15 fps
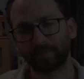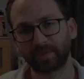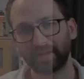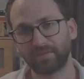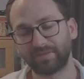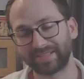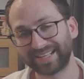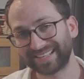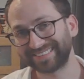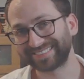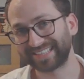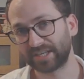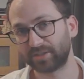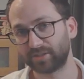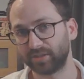The next
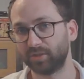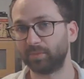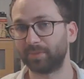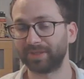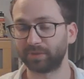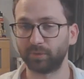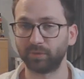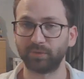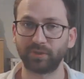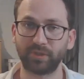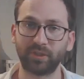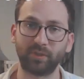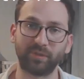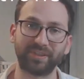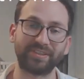section you might want to
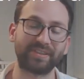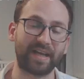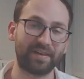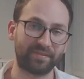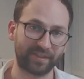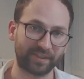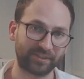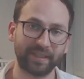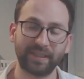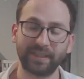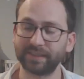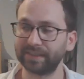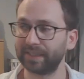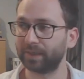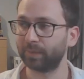include is ethics.
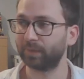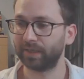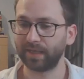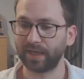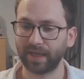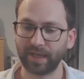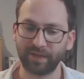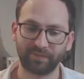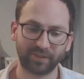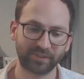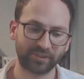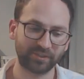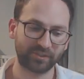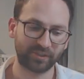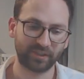Now, ethics
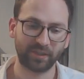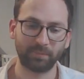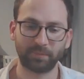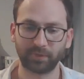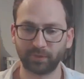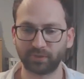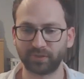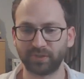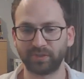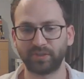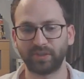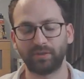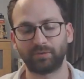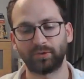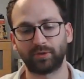is really important
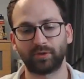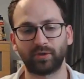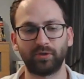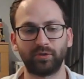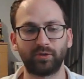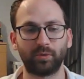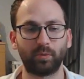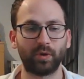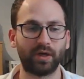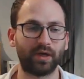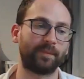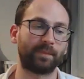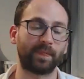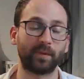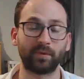if you're going to work
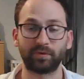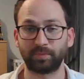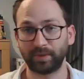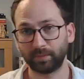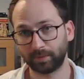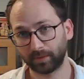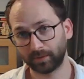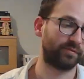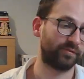with people.